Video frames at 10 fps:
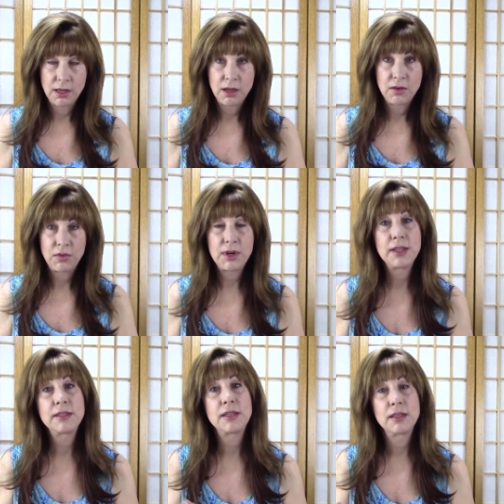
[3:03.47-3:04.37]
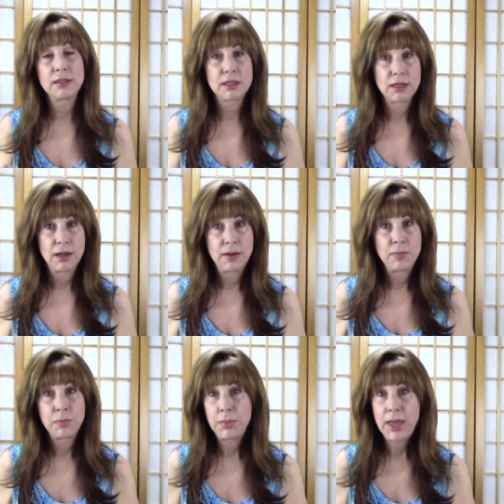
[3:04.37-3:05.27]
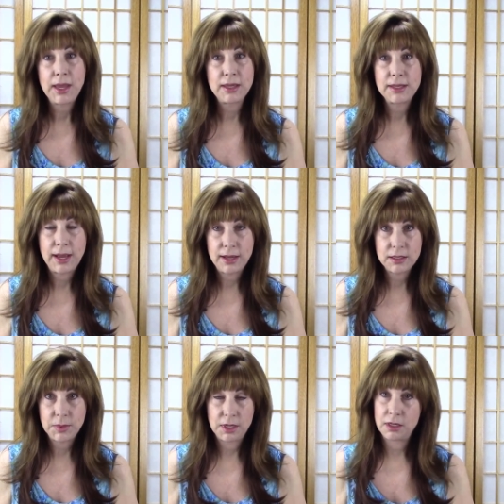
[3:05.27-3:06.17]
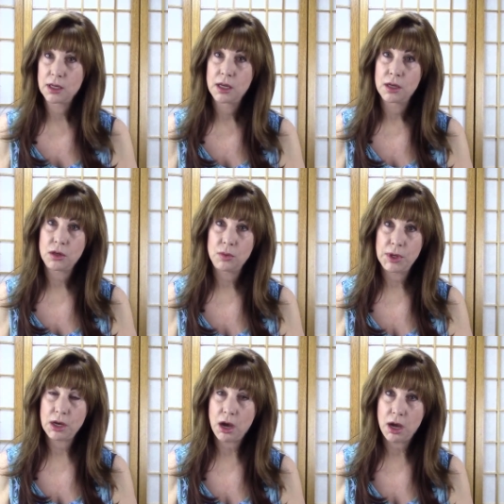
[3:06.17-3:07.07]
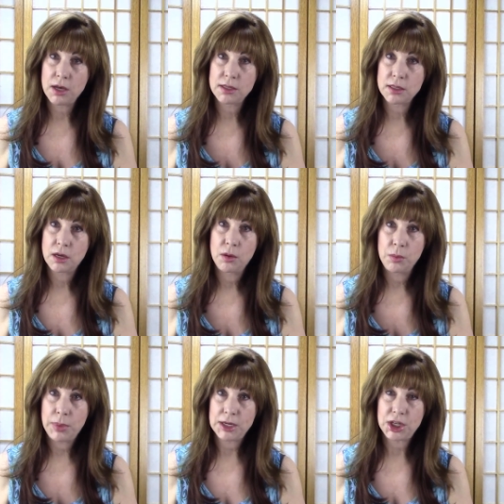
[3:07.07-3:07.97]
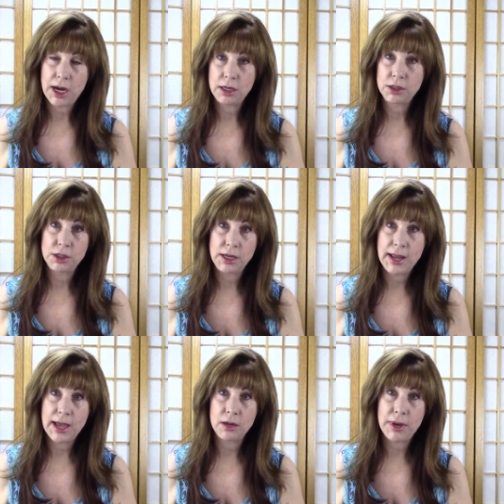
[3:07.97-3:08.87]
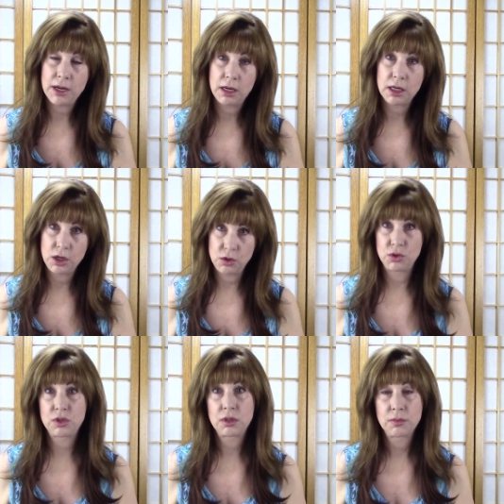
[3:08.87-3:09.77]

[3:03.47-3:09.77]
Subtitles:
For instance, Peggy's asthma could be caused by childhood antibiotic use,